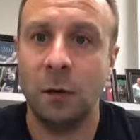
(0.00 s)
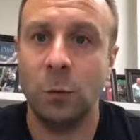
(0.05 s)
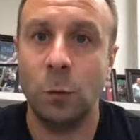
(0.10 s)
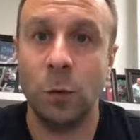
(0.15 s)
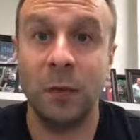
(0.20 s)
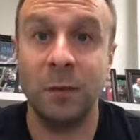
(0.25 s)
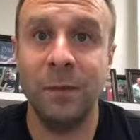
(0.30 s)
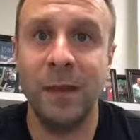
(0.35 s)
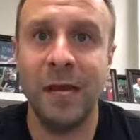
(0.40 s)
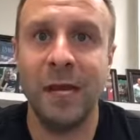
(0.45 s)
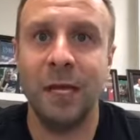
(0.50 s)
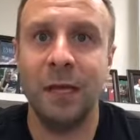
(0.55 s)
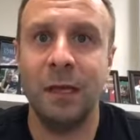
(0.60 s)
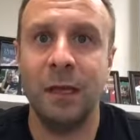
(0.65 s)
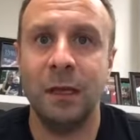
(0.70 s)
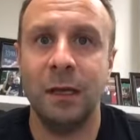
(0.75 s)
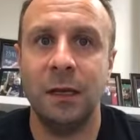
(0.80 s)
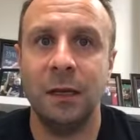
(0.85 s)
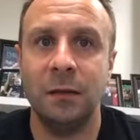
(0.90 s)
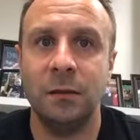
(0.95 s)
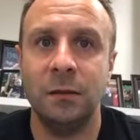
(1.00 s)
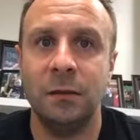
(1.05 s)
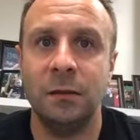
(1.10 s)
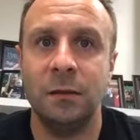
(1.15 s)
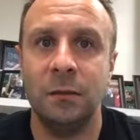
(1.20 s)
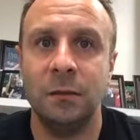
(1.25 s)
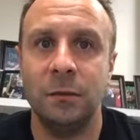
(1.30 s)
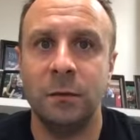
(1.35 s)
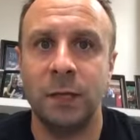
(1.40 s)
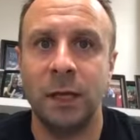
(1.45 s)
with me in,
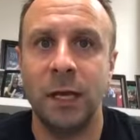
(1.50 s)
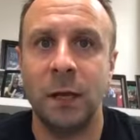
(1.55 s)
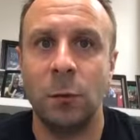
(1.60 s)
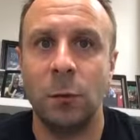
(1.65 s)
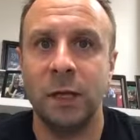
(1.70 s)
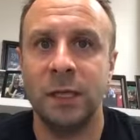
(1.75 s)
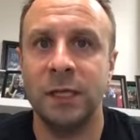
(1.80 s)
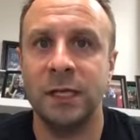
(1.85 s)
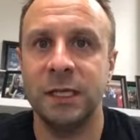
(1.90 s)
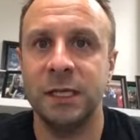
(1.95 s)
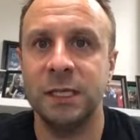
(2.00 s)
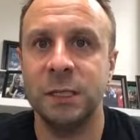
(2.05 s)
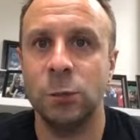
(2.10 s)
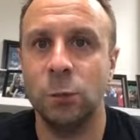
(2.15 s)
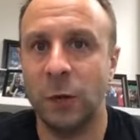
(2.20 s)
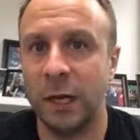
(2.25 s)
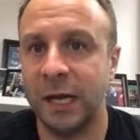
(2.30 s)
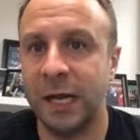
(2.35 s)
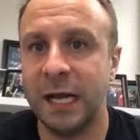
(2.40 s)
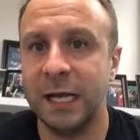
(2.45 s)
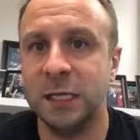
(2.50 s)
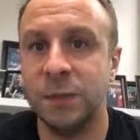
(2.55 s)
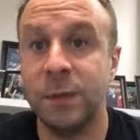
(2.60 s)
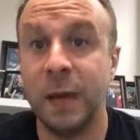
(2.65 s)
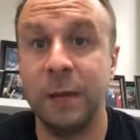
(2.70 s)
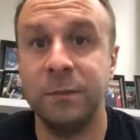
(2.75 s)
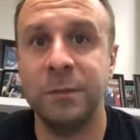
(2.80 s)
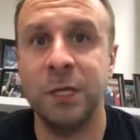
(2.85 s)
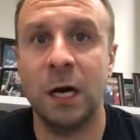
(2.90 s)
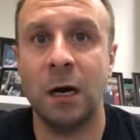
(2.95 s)
you know, with this Winning Edge
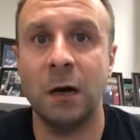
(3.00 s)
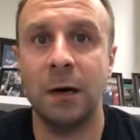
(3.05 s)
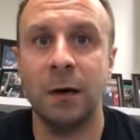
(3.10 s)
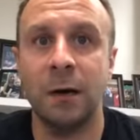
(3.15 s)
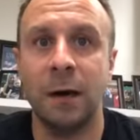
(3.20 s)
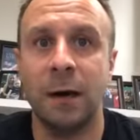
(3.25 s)
pep talk.